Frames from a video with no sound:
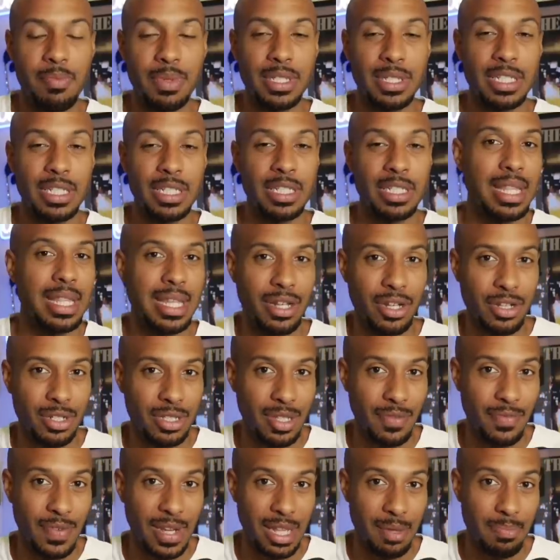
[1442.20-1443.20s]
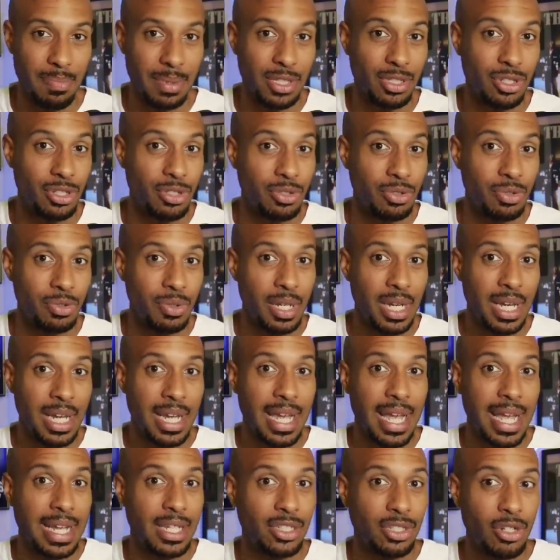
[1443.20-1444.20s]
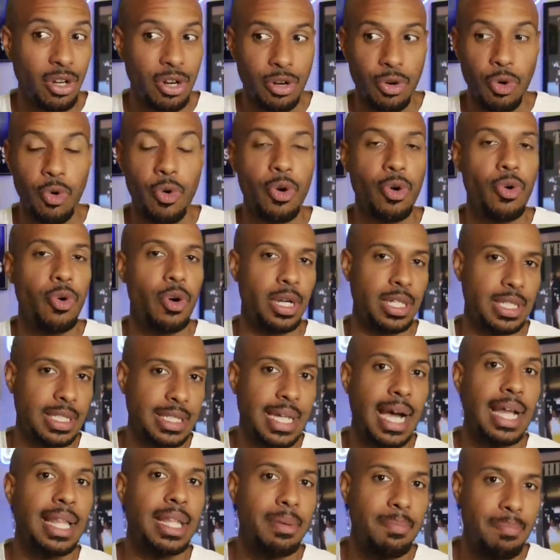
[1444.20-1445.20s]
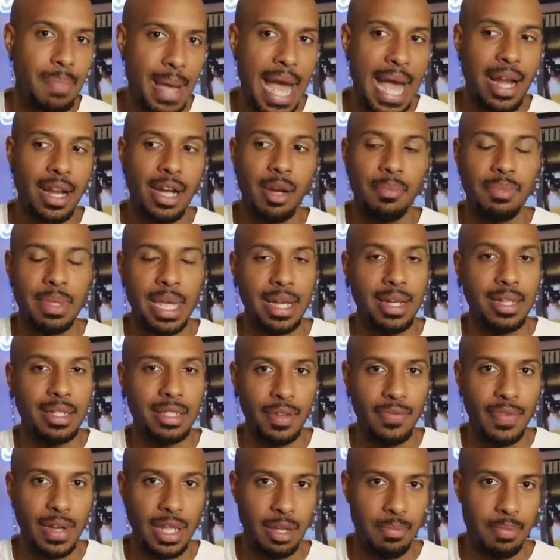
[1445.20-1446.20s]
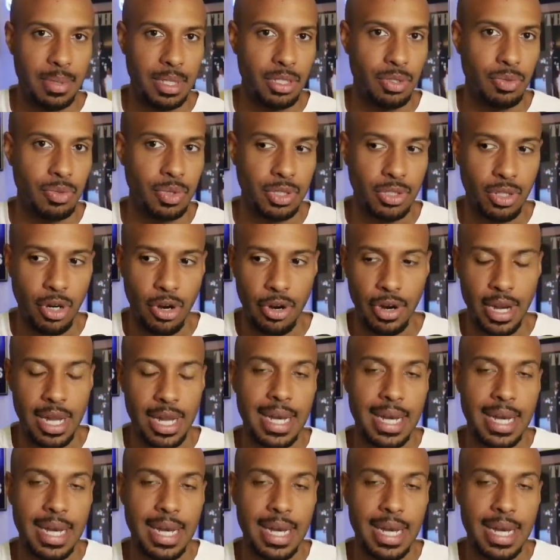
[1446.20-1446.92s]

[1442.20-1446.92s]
but somebody that could develop into a starter or a solid backup that can develop into a starter.